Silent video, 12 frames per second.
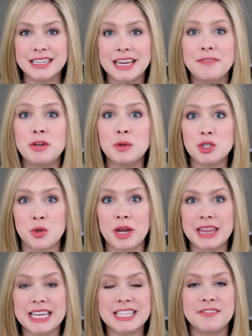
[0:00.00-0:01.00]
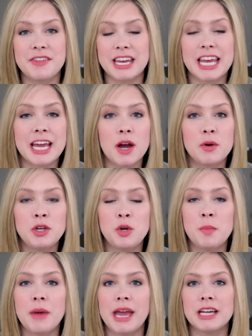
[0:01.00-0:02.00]
If you enjoyed this video,
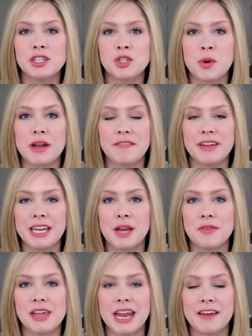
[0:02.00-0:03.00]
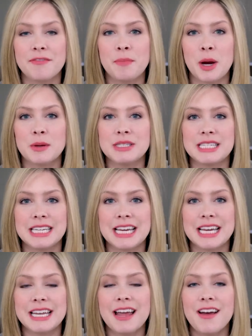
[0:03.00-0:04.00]
you may enjoy a video that I've
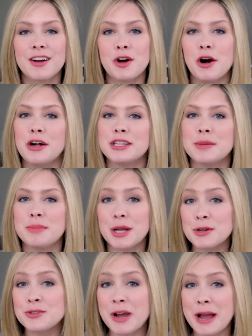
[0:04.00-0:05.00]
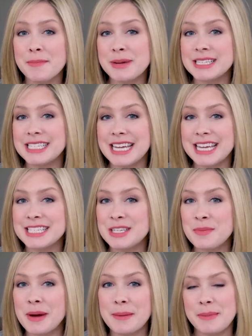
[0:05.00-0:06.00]
posted called the blow dry mistakes
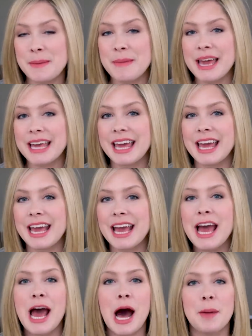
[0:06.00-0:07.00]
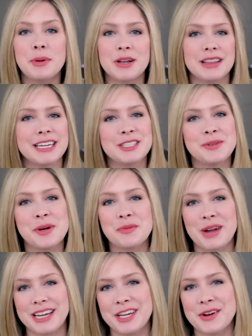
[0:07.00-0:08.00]
you might be making. I'll put a link to it
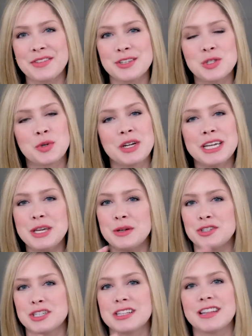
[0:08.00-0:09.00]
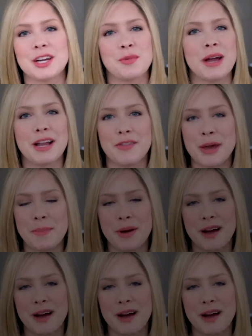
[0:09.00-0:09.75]
right here on the screen. You can just click right on that